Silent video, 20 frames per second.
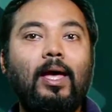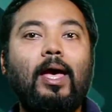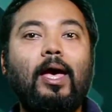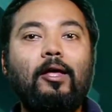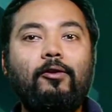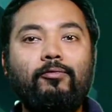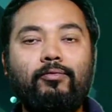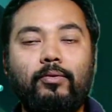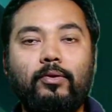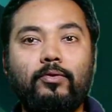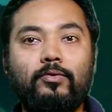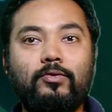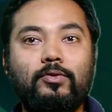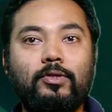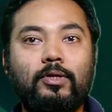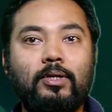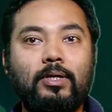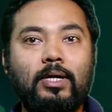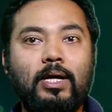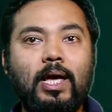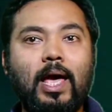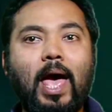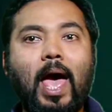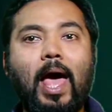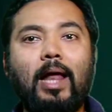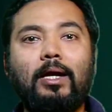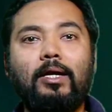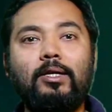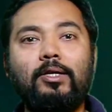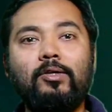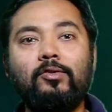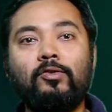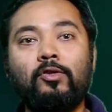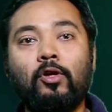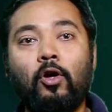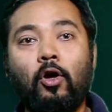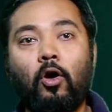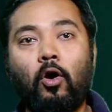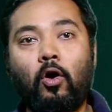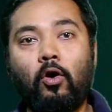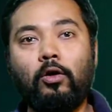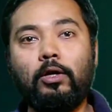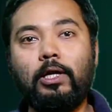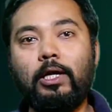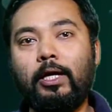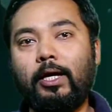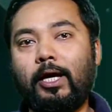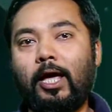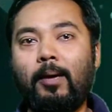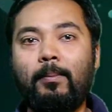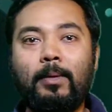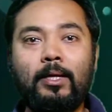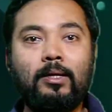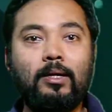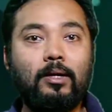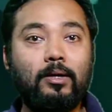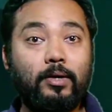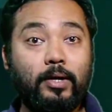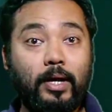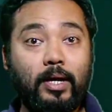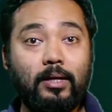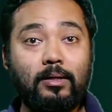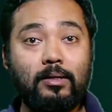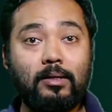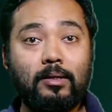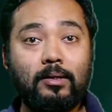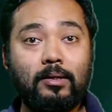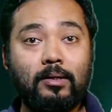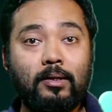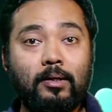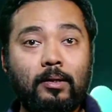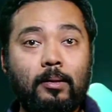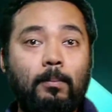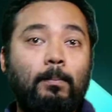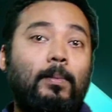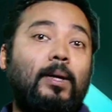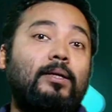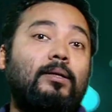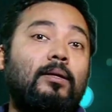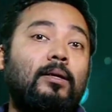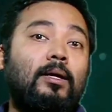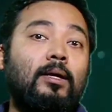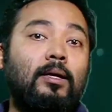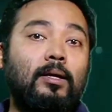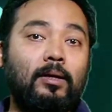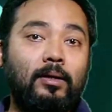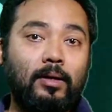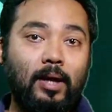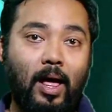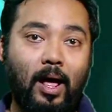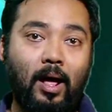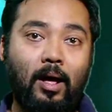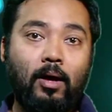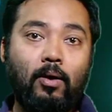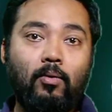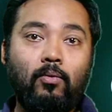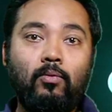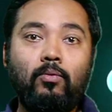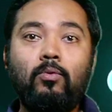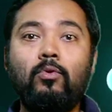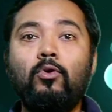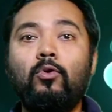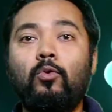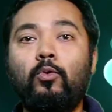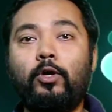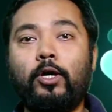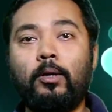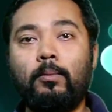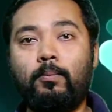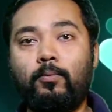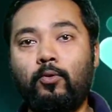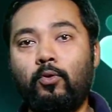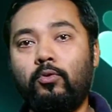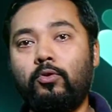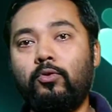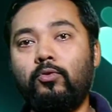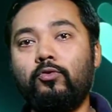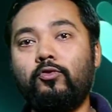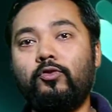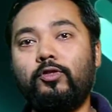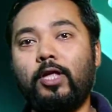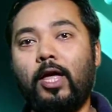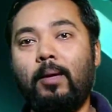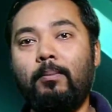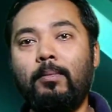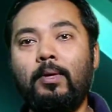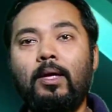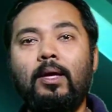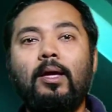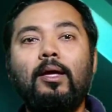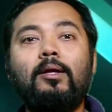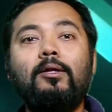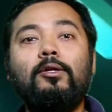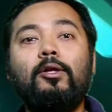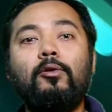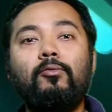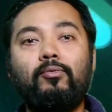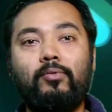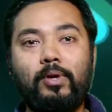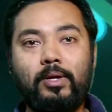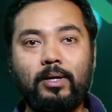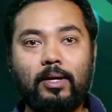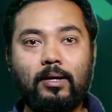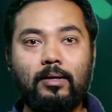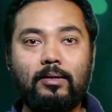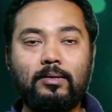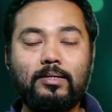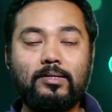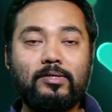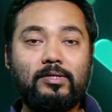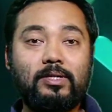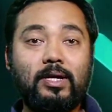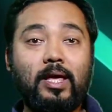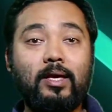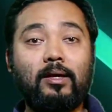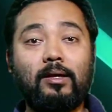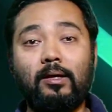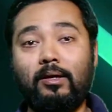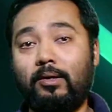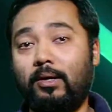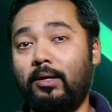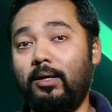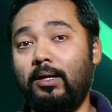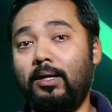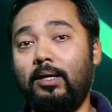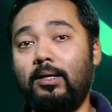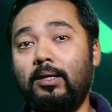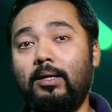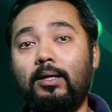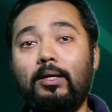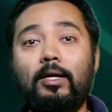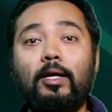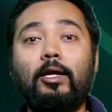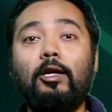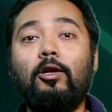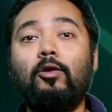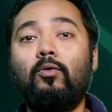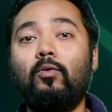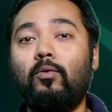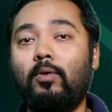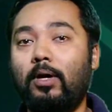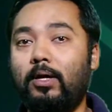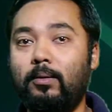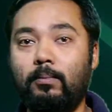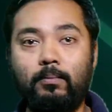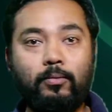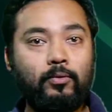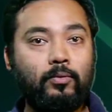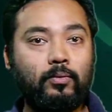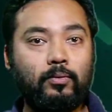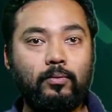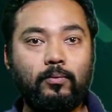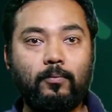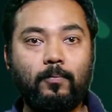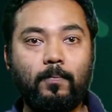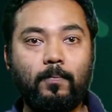At first, LEDs only came in red, but now we can produce them in different colors like green, yellow and blue.